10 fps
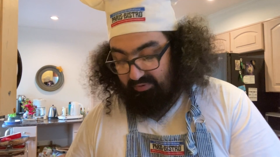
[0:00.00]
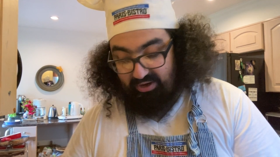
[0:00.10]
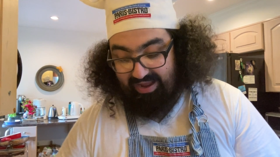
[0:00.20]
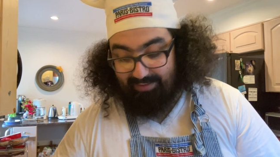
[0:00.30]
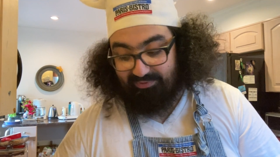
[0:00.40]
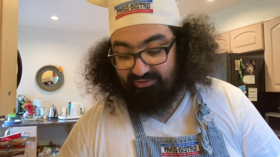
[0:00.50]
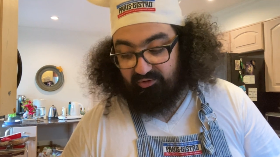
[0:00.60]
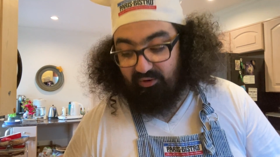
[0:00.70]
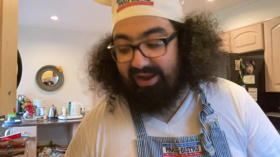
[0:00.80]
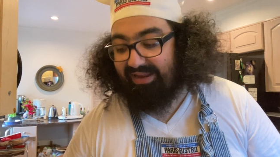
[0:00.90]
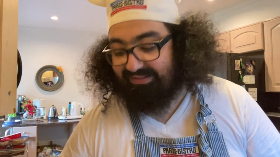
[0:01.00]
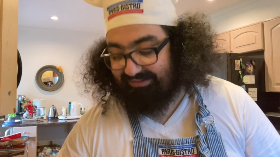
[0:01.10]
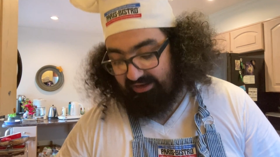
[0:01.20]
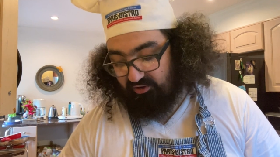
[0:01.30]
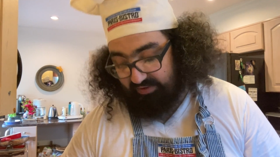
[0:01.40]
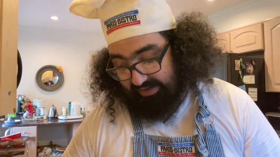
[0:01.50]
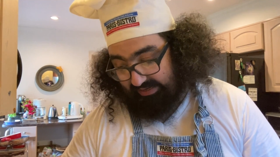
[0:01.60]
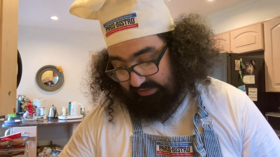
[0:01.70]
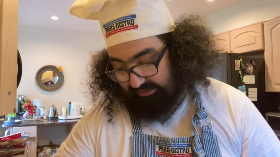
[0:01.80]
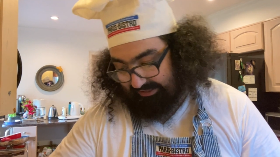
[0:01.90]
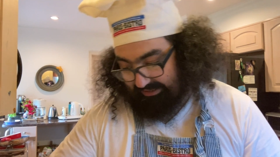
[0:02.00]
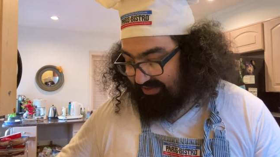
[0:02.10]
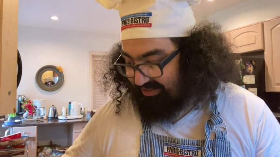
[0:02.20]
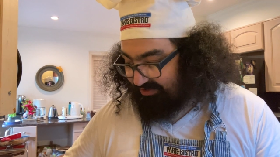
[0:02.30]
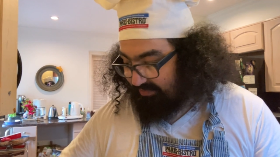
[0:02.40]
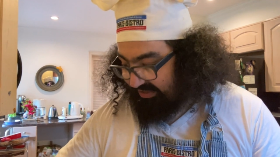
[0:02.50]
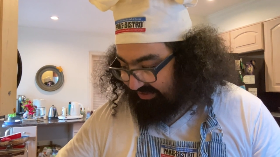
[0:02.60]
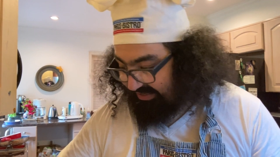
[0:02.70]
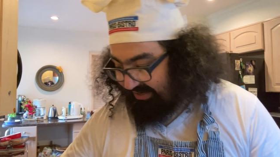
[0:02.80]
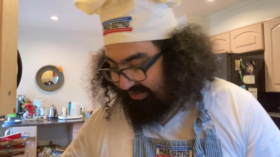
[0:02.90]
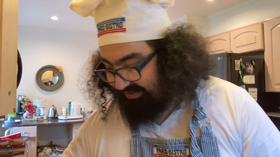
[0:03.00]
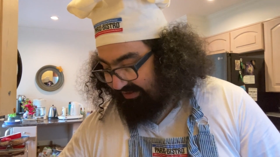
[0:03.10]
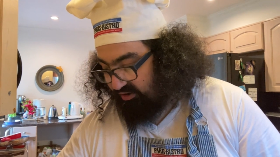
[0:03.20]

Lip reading: perhaps the greatest ingredient, sesame seeds, and